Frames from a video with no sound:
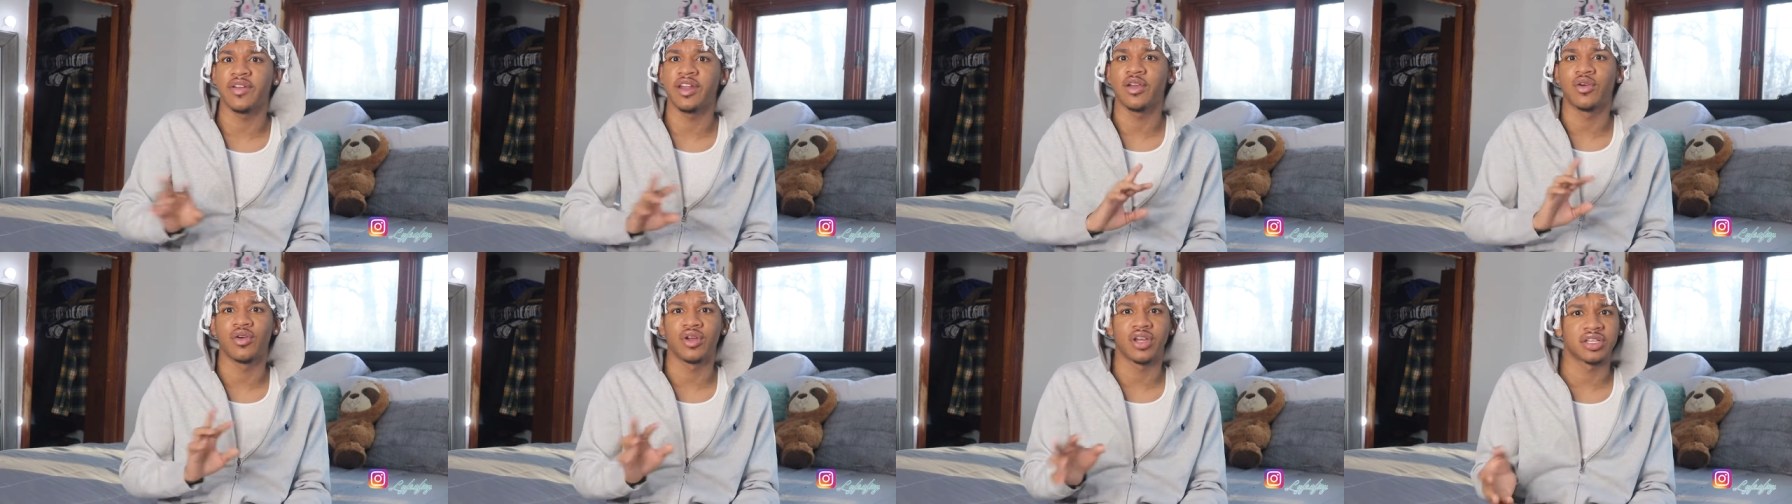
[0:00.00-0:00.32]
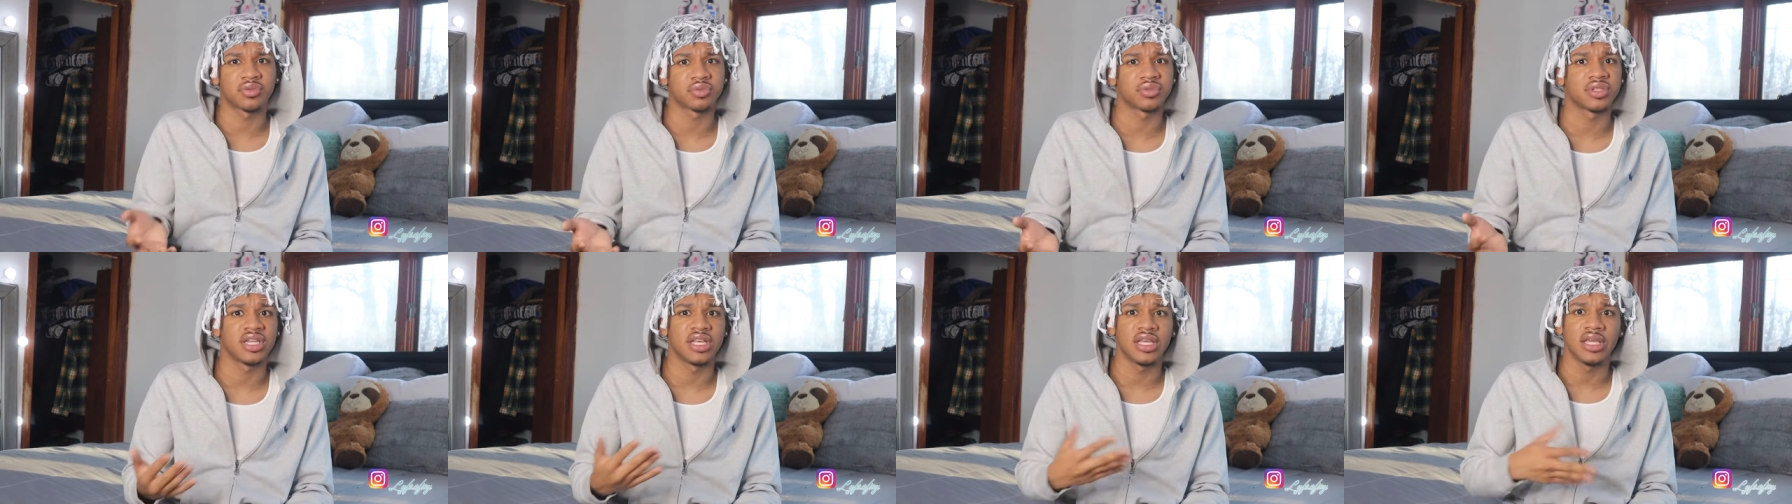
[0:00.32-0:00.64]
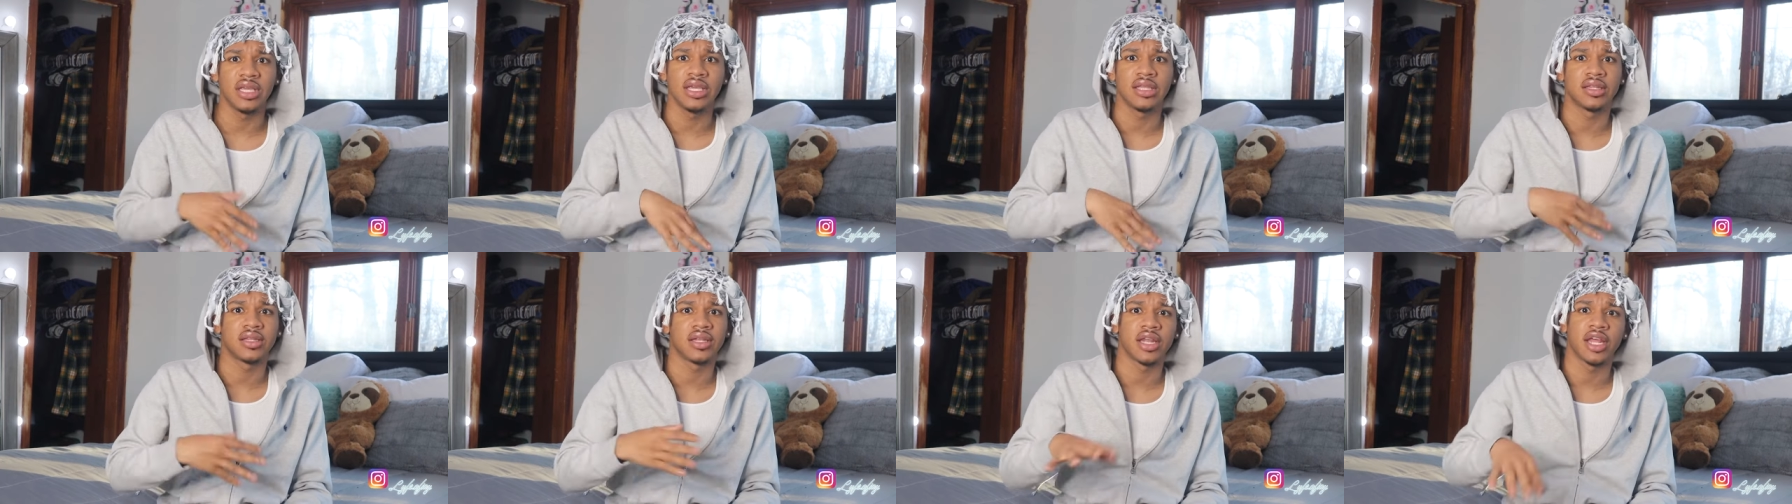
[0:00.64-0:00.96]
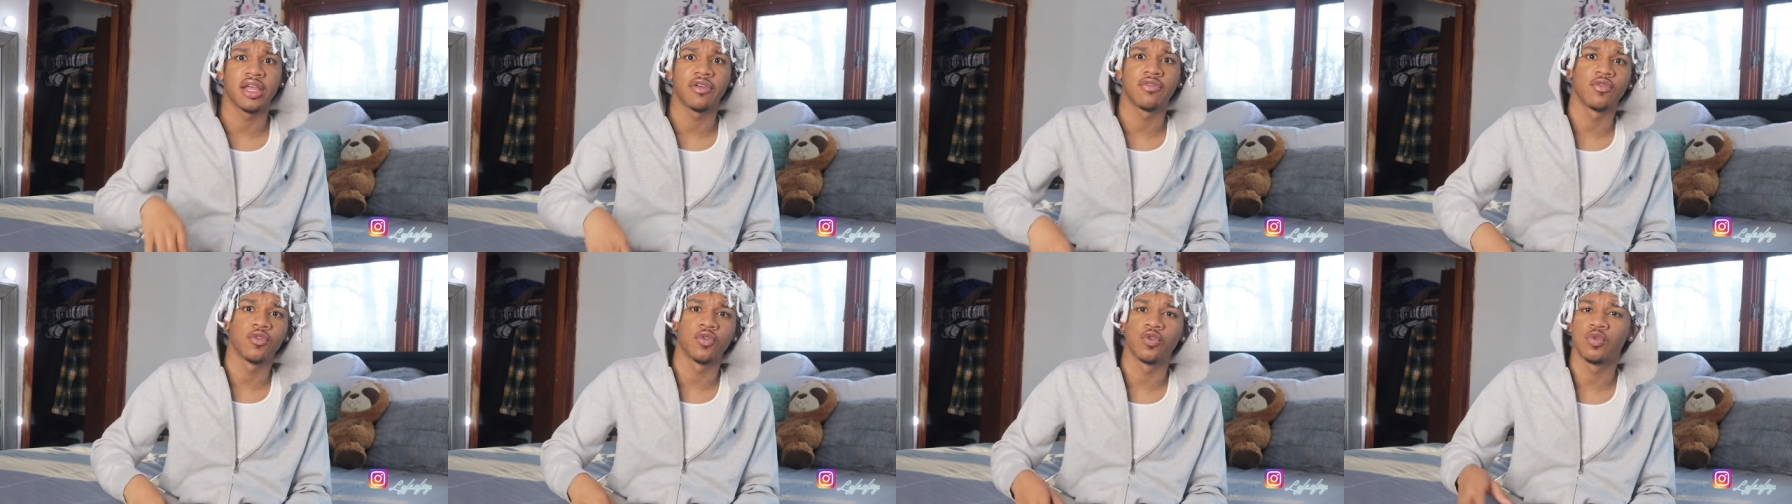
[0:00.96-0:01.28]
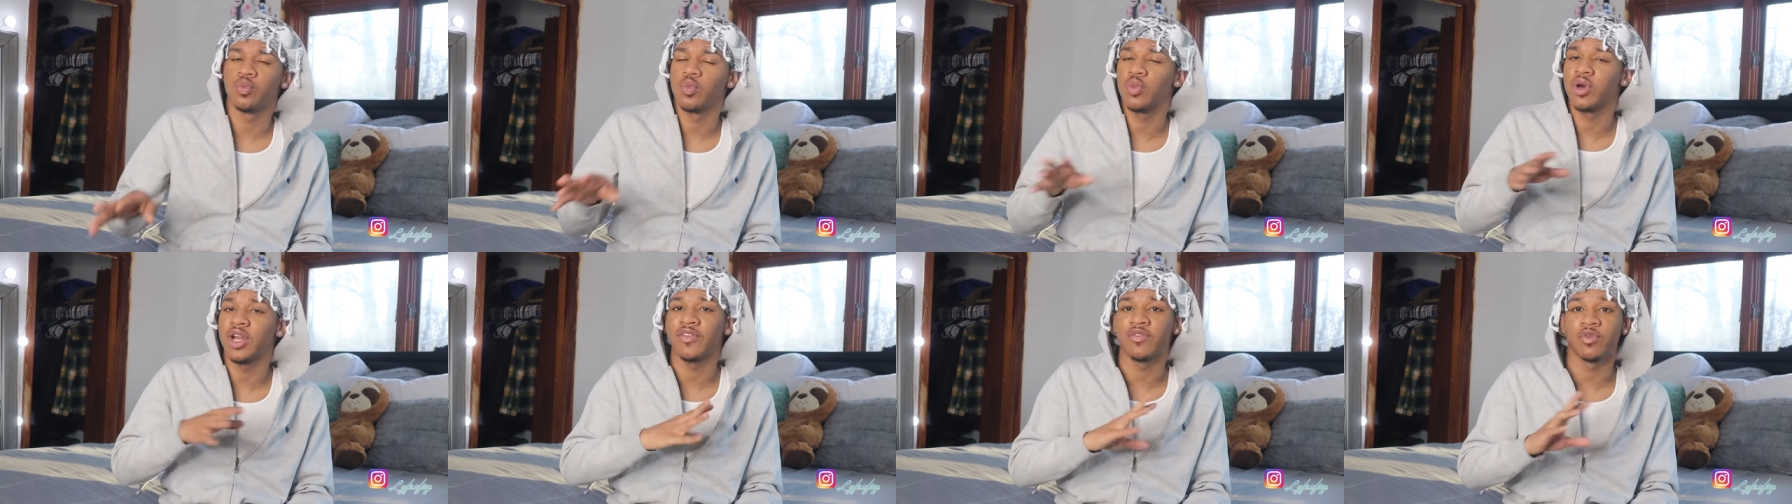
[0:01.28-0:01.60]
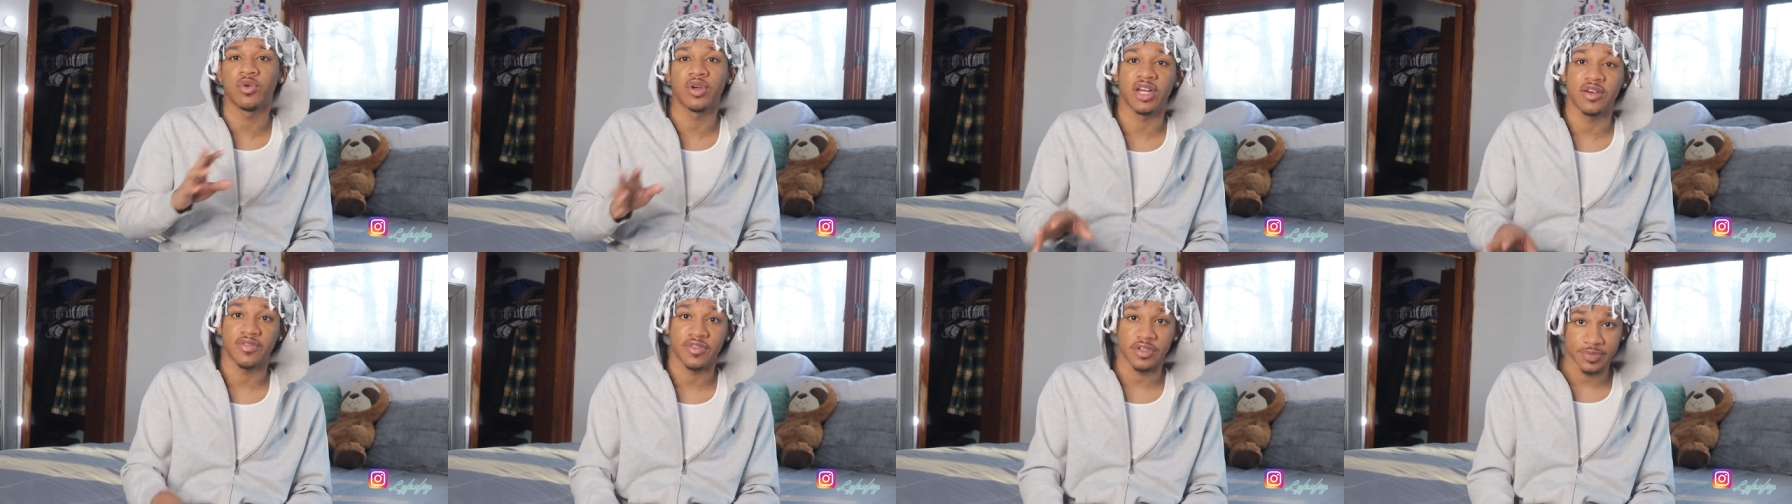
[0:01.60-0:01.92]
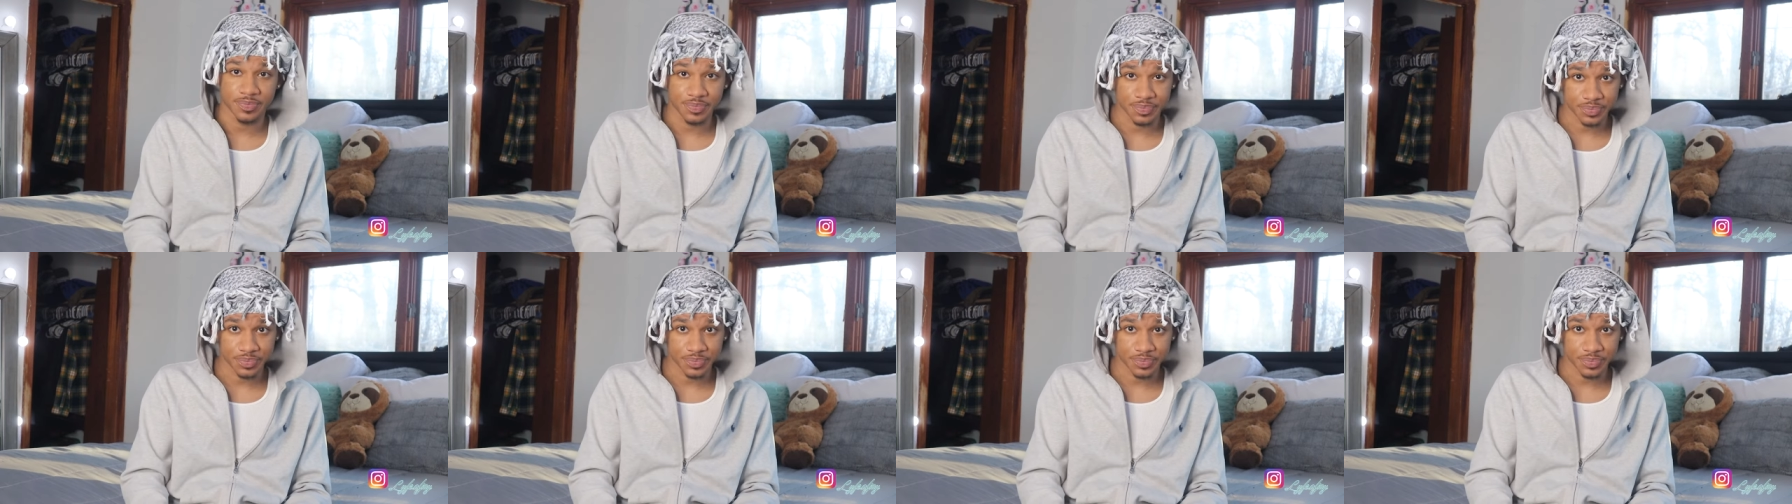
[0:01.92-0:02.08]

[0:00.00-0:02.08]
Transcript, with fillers: they going to get something to eat in their room, whatever, whatever.